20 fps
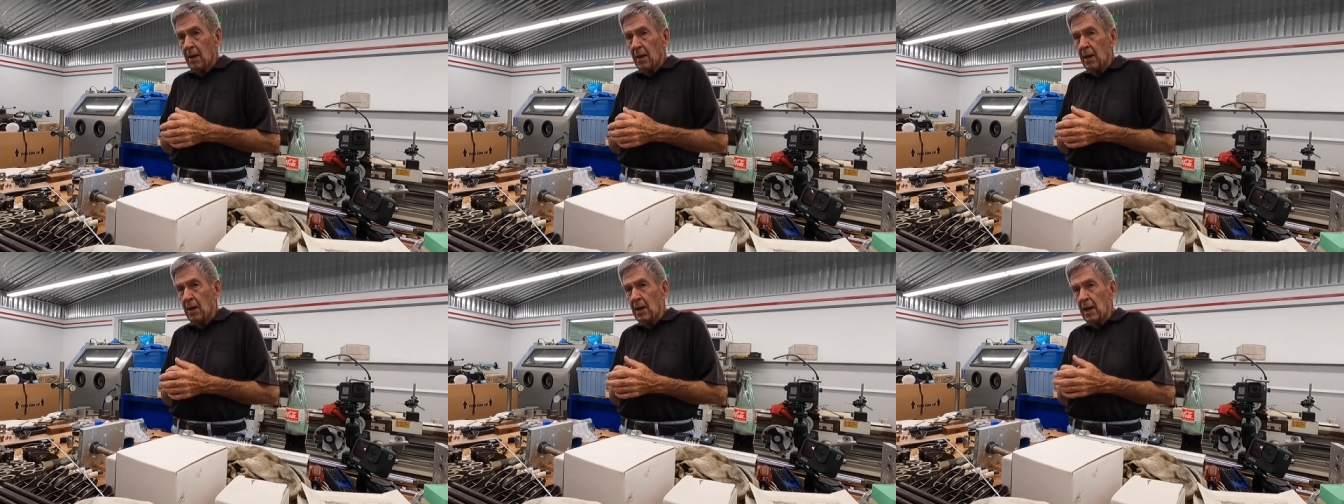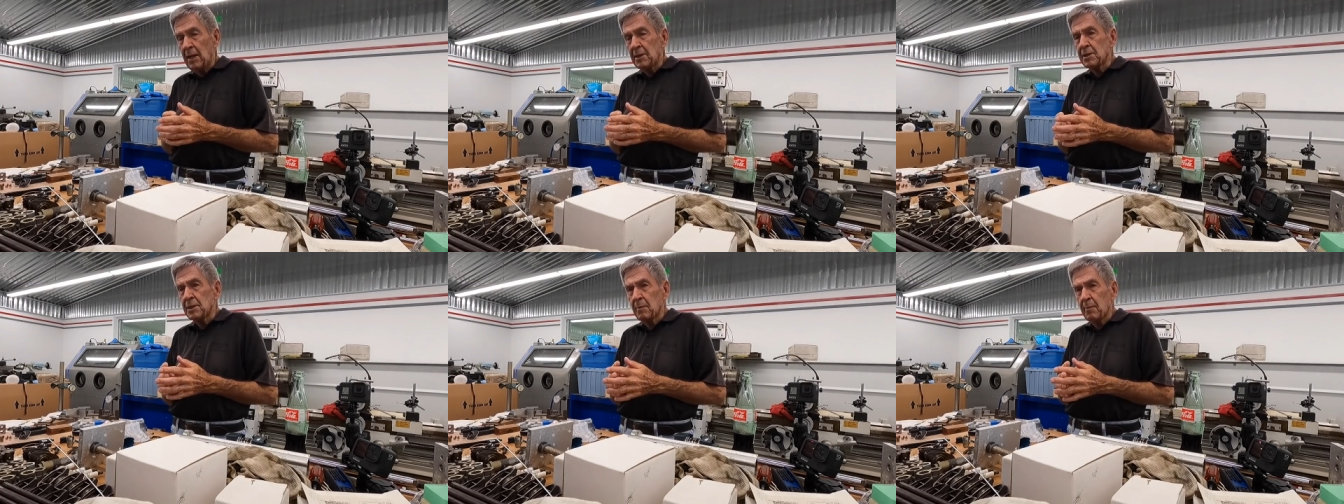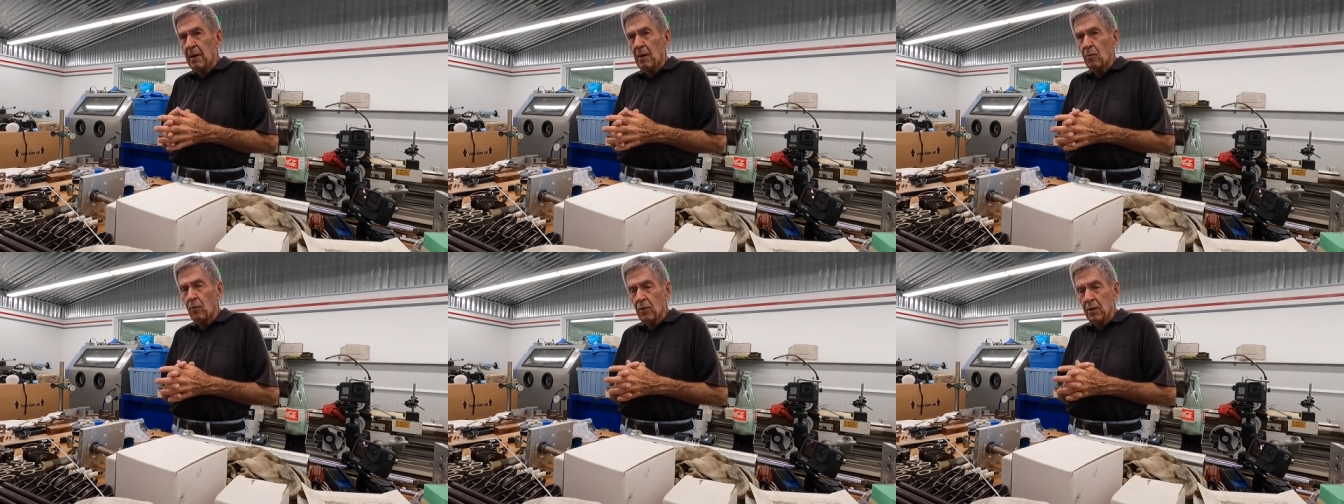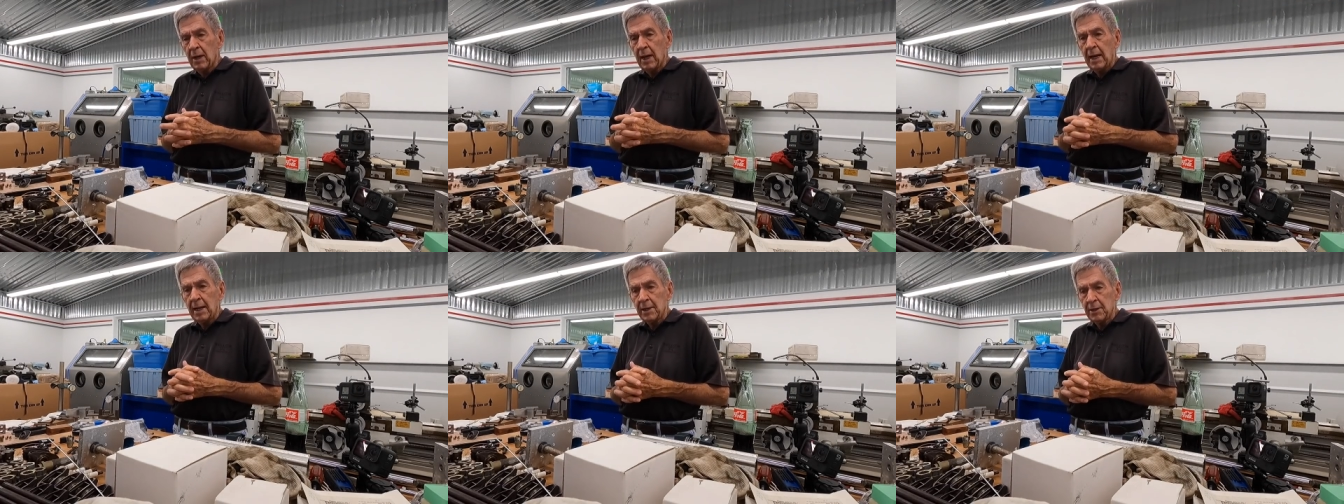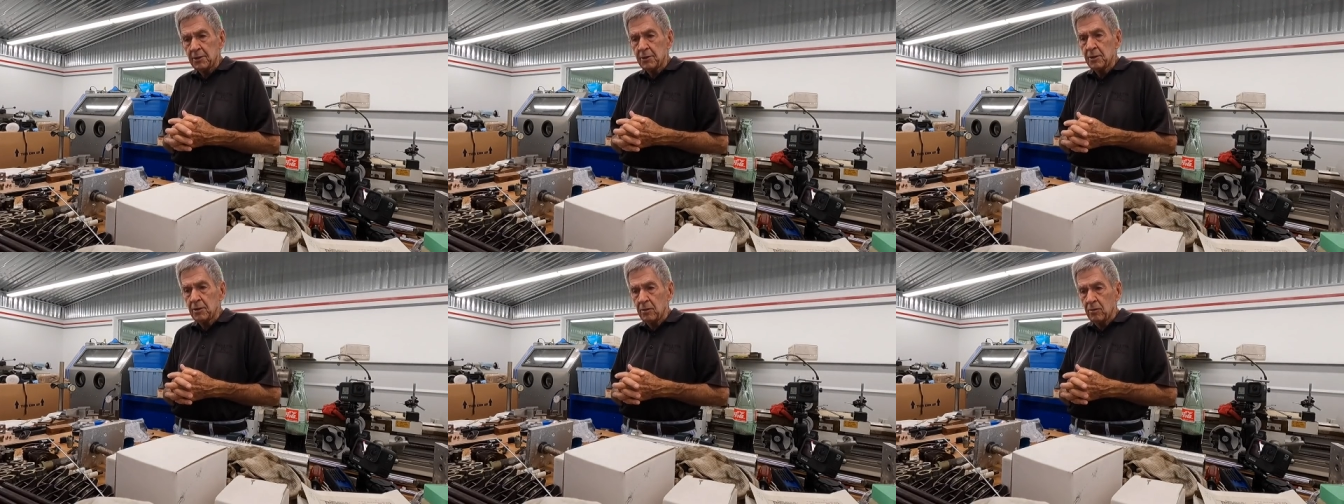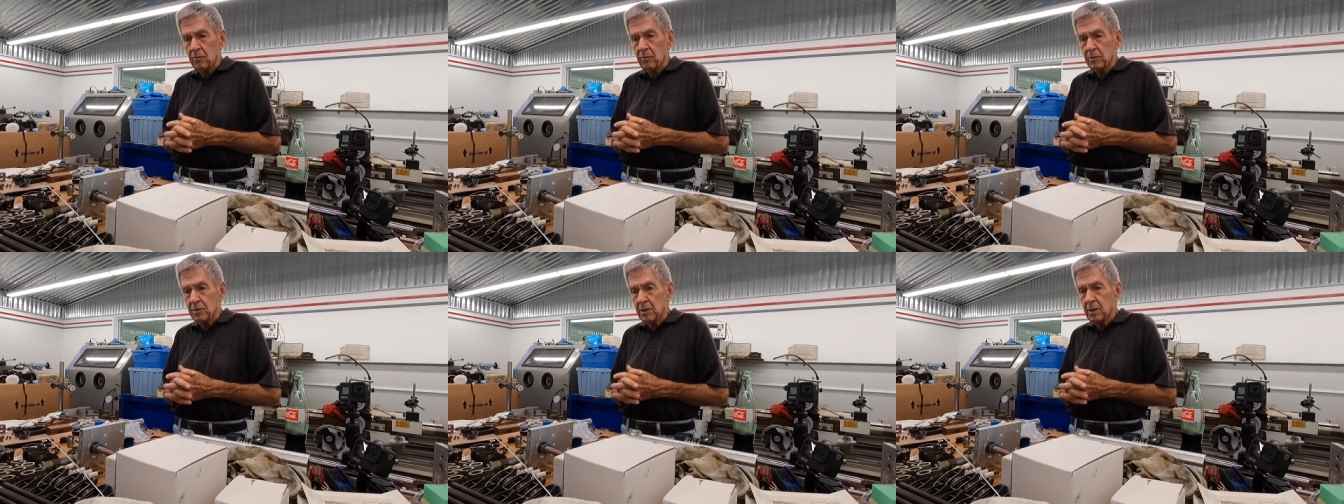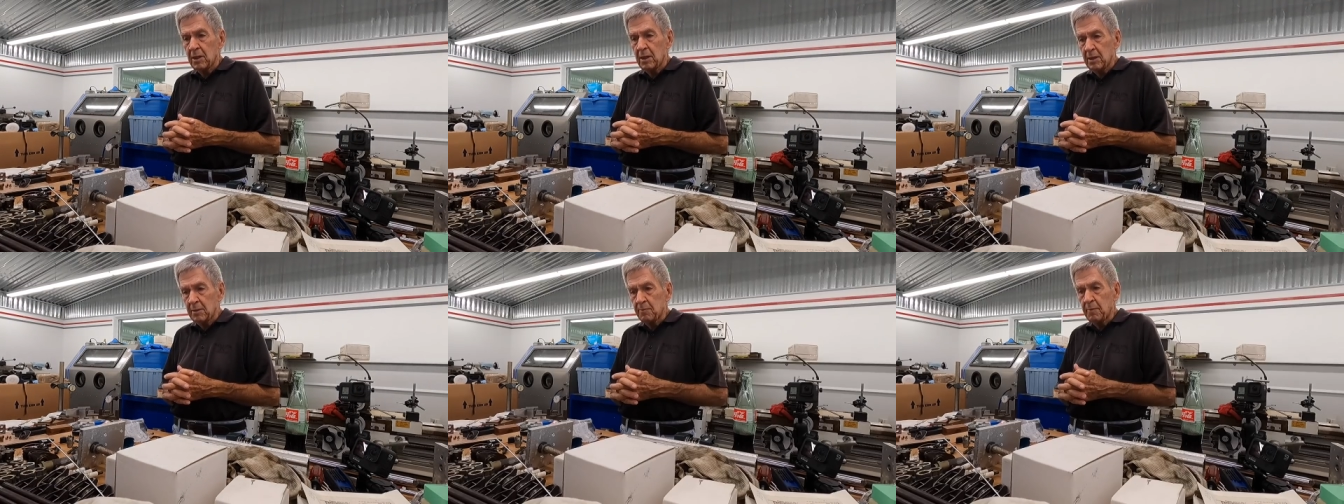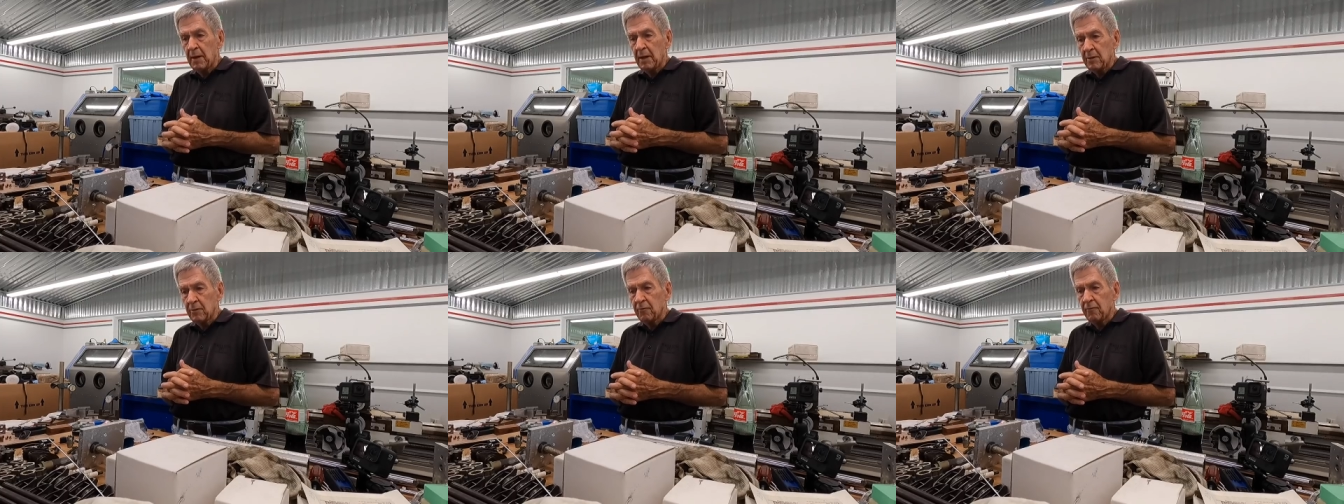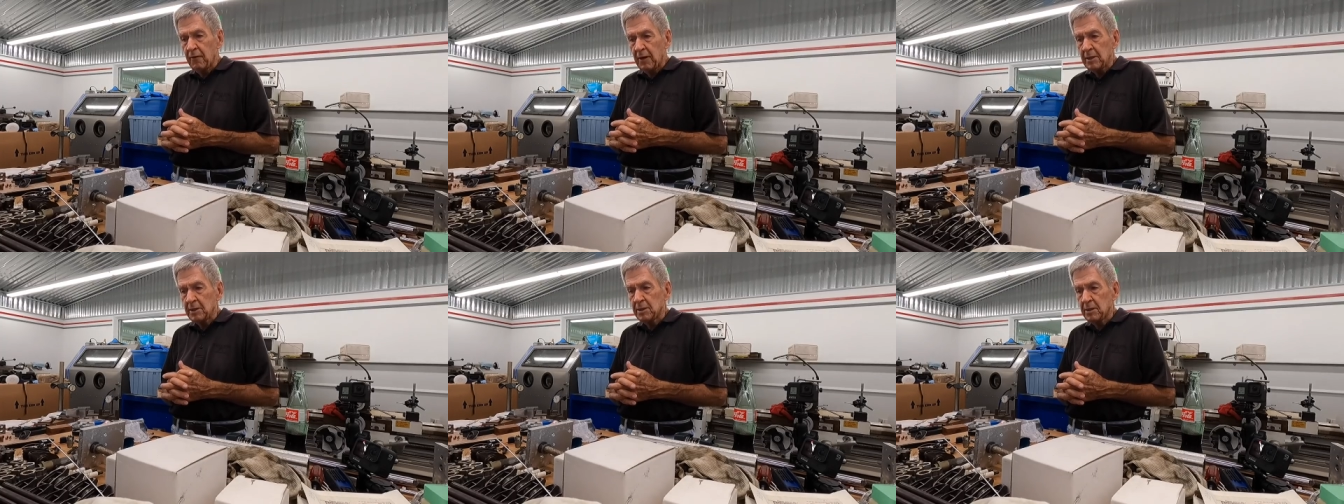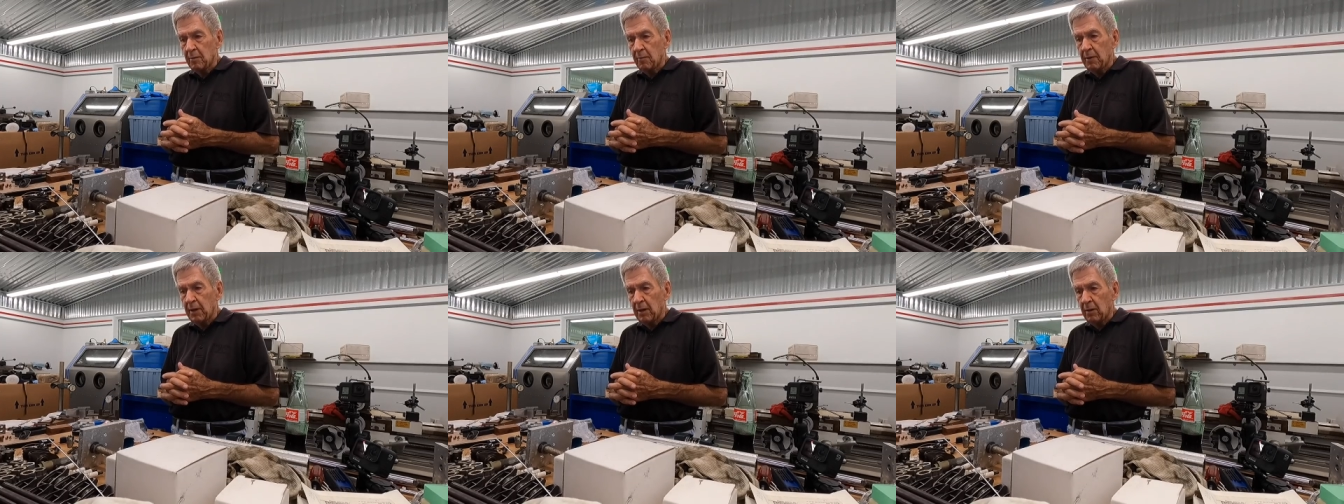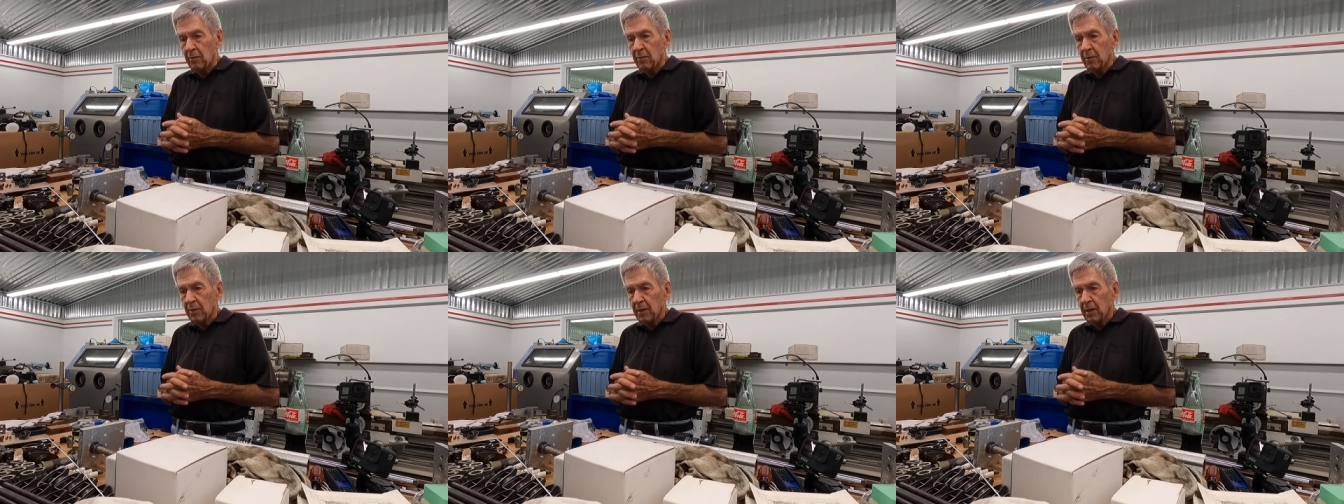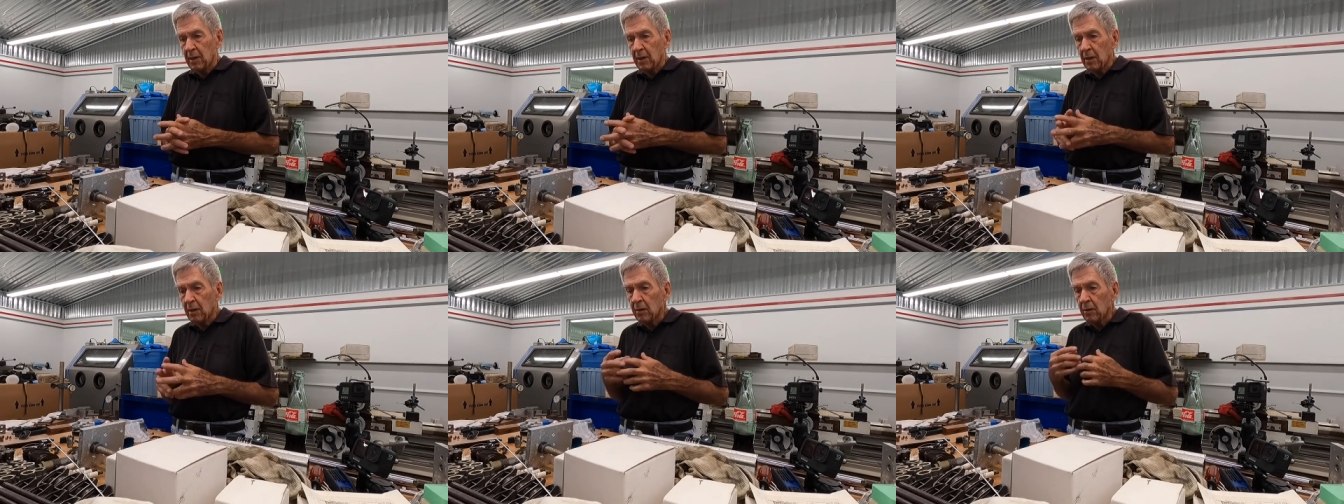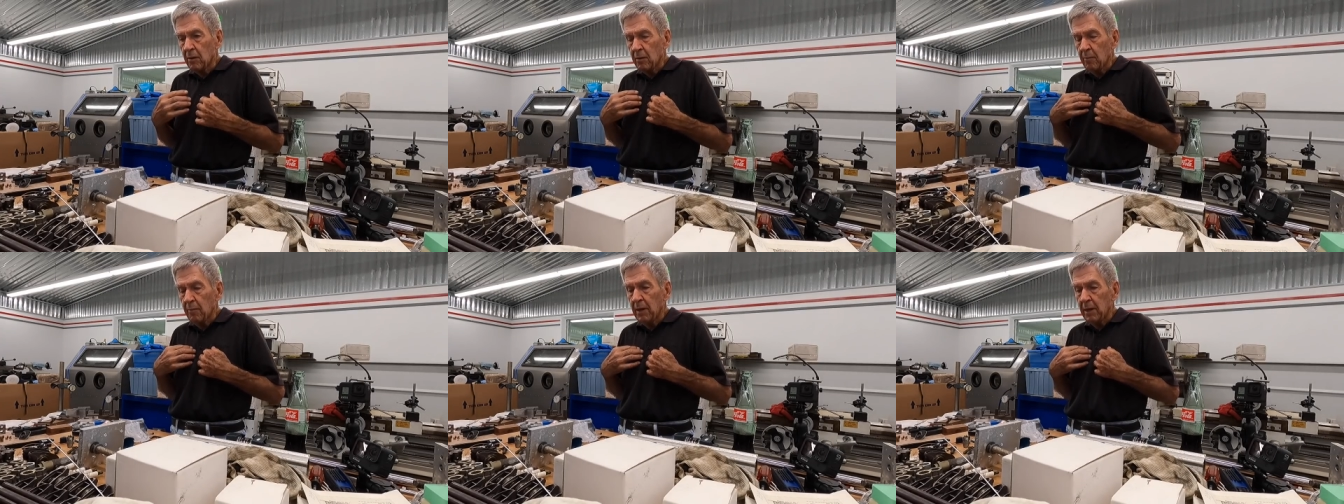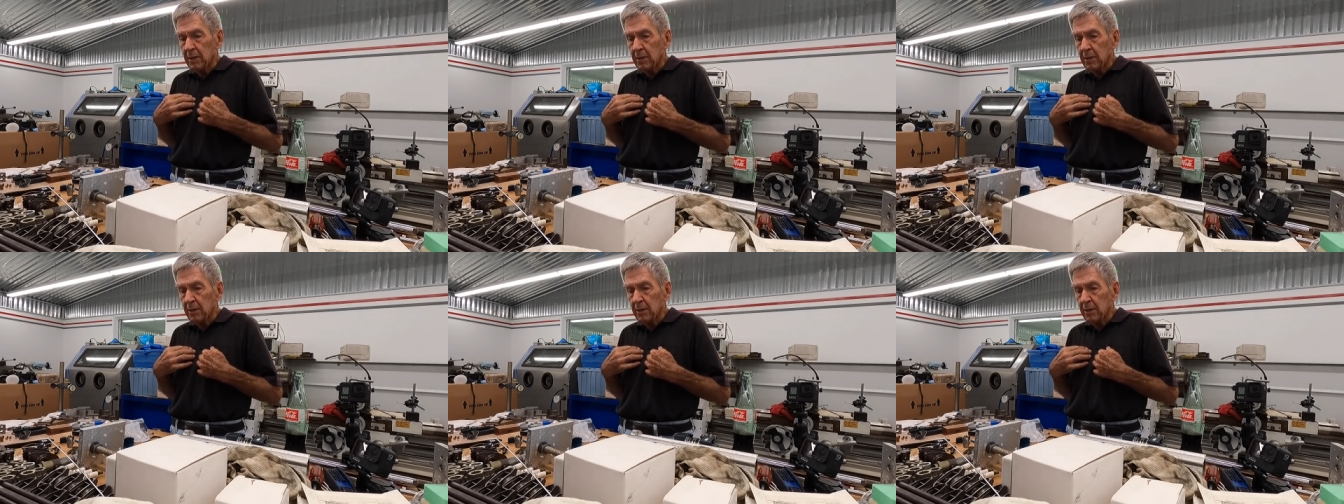And I'd say about one ninety-two is about as fast as I've been on the thing, and me